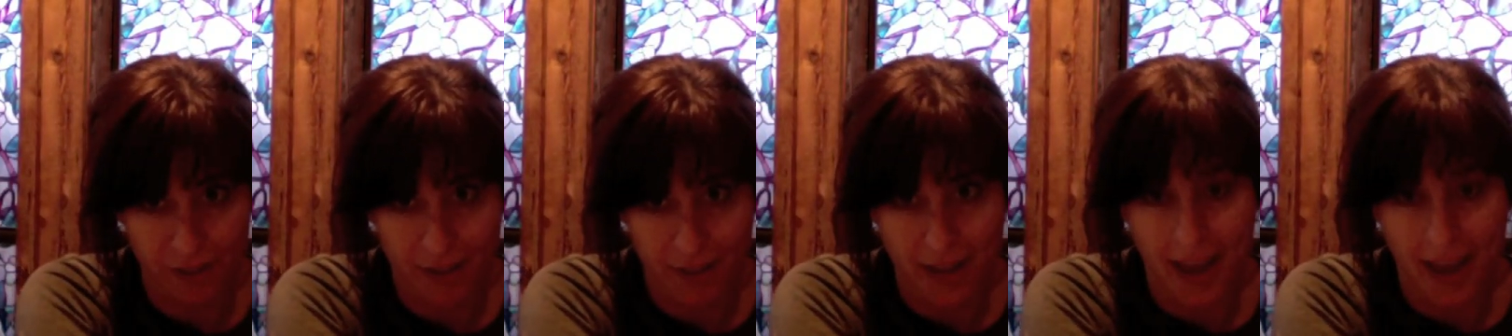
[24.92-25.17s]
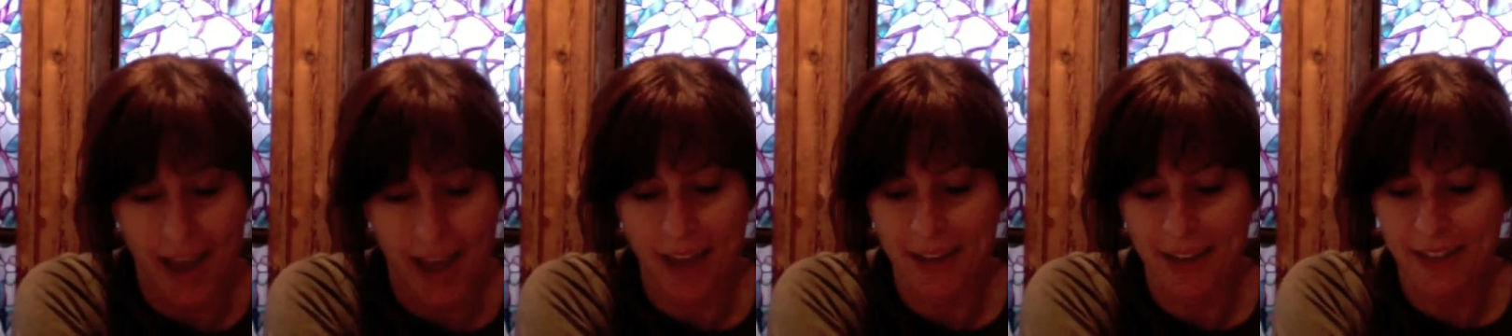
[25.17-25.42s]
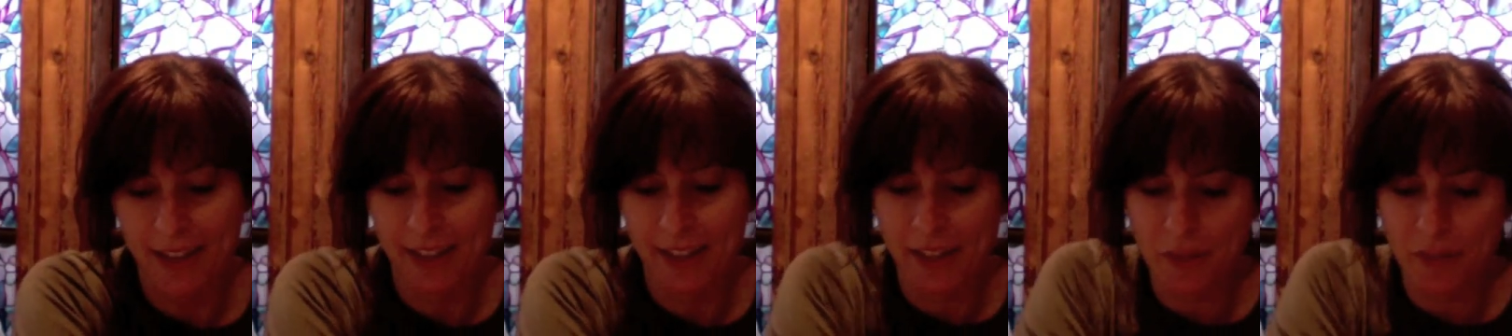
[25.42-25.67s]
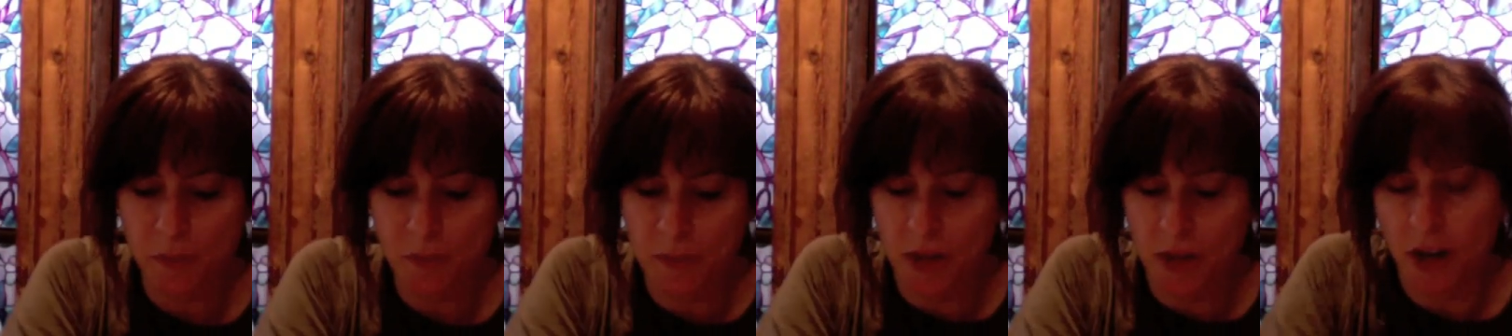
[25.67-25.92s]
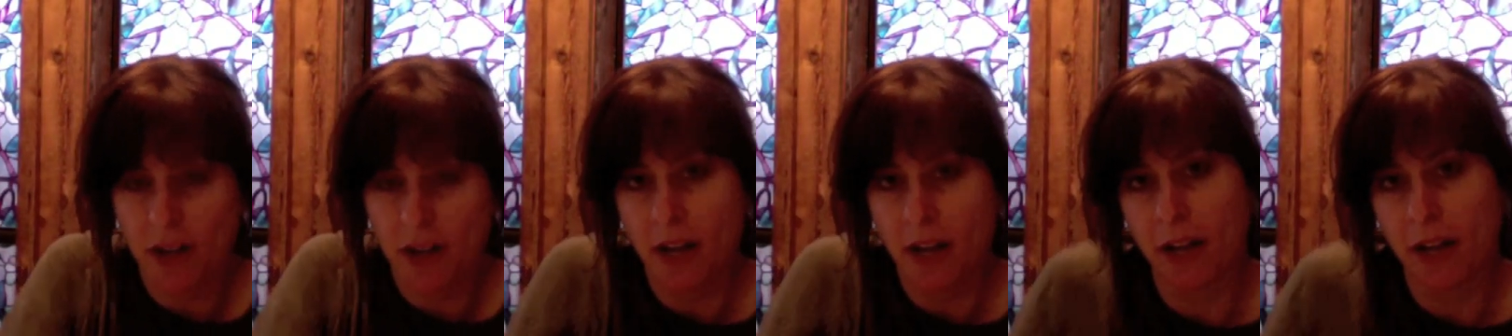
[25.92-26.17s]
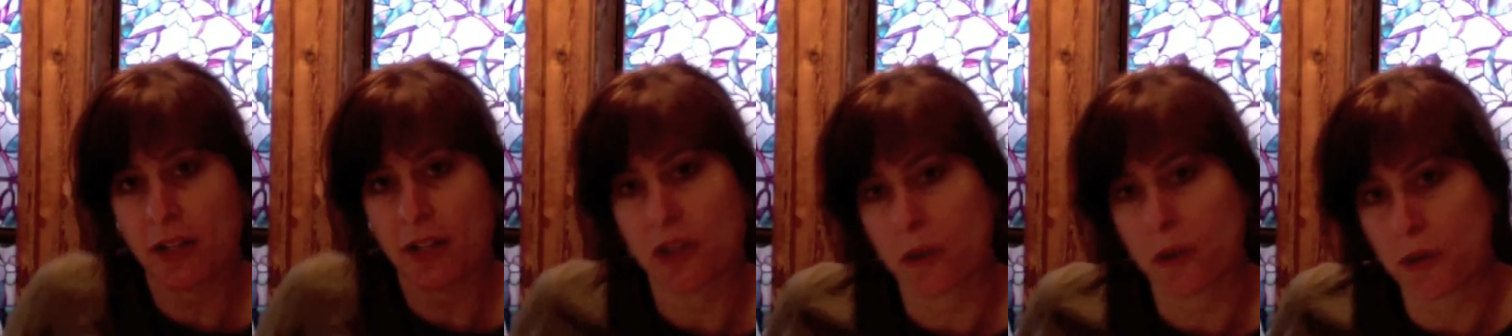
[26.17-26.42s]
And he leaves them there. And I
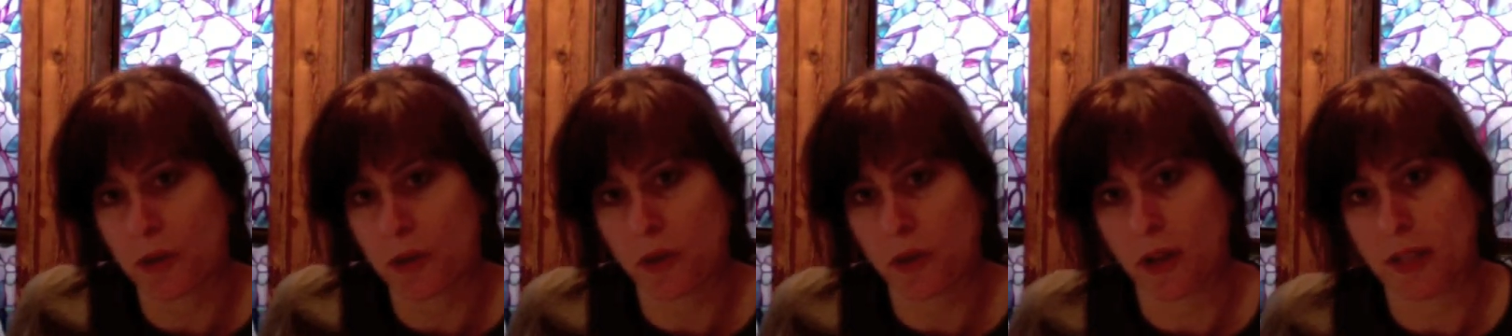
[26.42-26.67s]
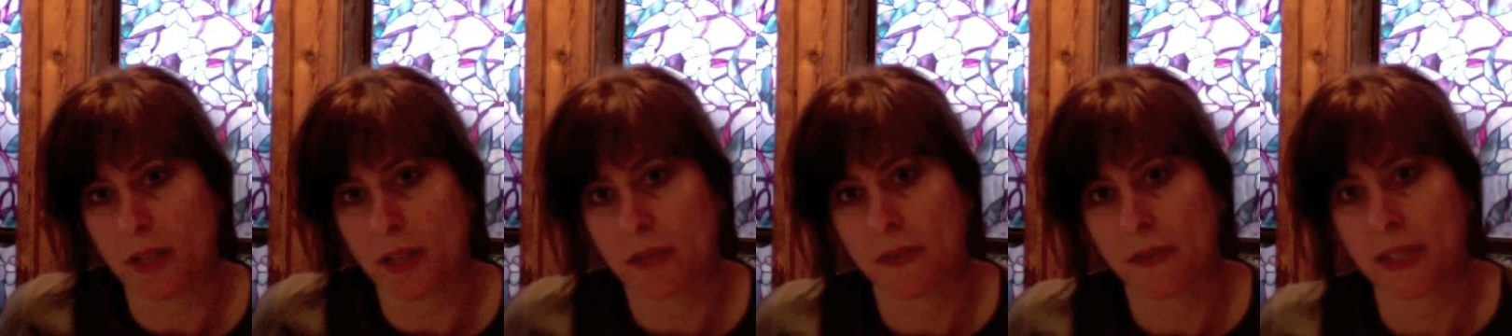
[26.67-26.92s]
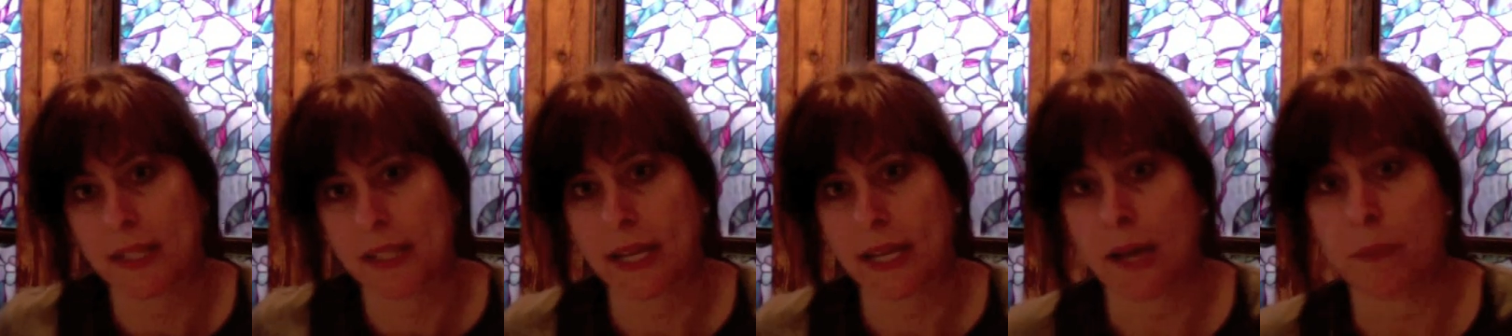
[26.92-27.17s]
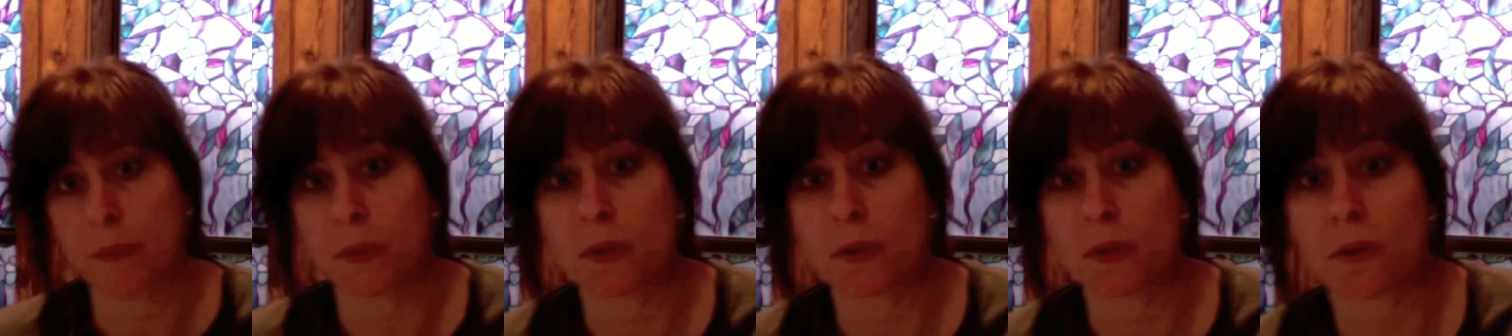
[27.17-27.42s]
showed you lots of examples